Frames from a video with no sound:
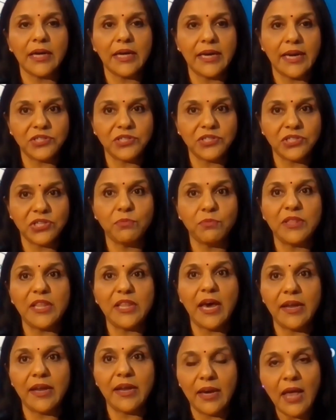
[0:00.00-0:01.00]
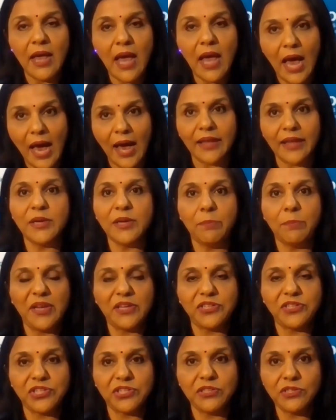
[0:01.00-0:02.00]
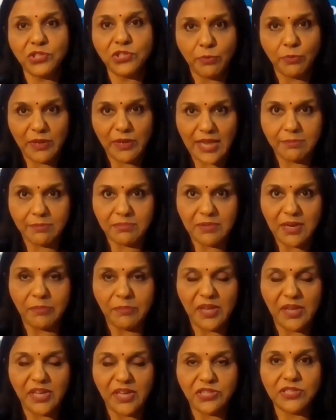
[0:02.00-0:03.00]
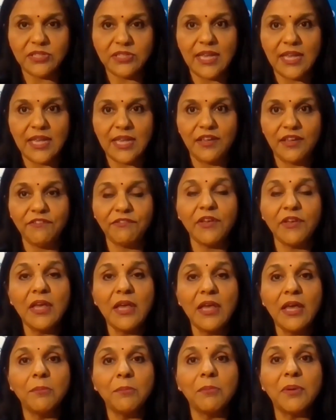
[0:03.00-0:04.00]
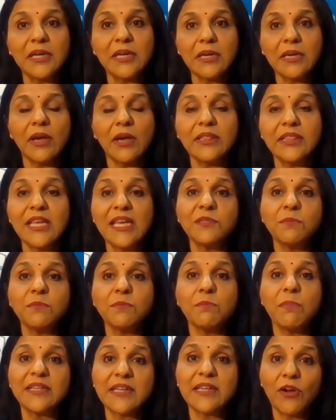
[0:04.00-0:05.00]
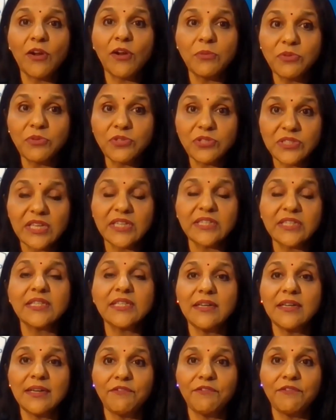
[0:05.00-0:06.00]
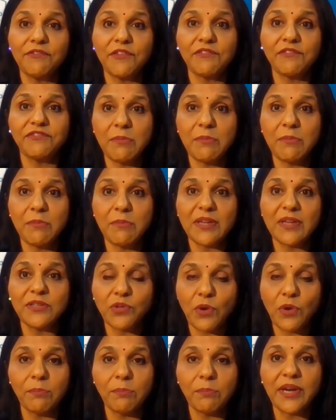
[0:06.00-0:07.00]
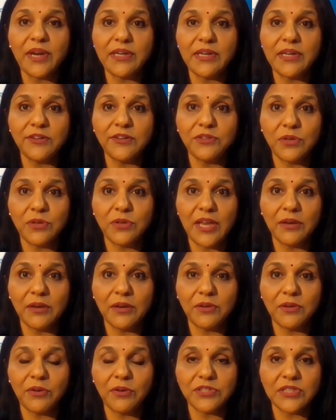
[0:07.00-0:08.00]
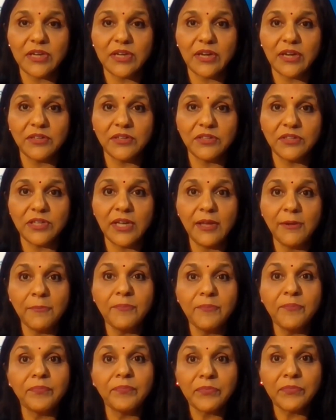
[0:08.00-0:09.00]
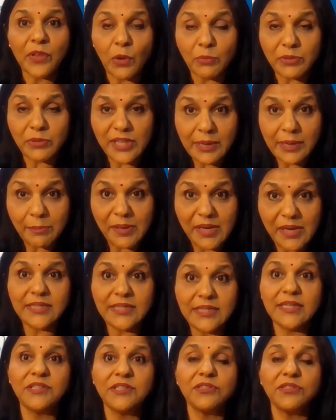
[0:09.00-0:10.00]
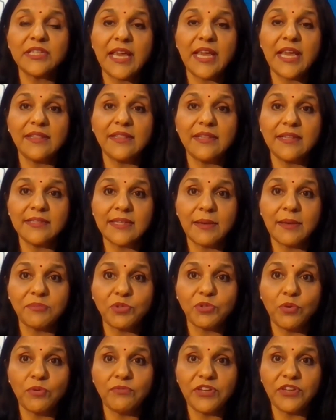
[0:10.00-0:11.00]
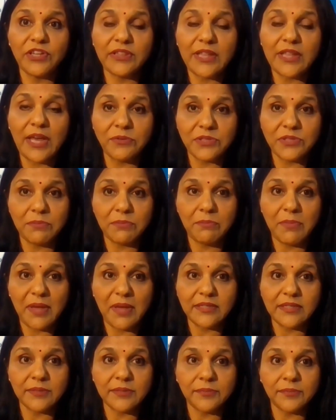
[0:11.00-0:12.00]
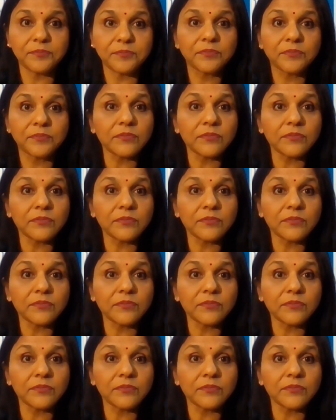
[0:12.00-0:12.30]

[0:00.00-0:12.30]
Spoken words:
connection with our other patients, so we kept our patients safe. But these beds are almost 650 beds operating today across the country with an ability to scale this up to over 1,000 beds.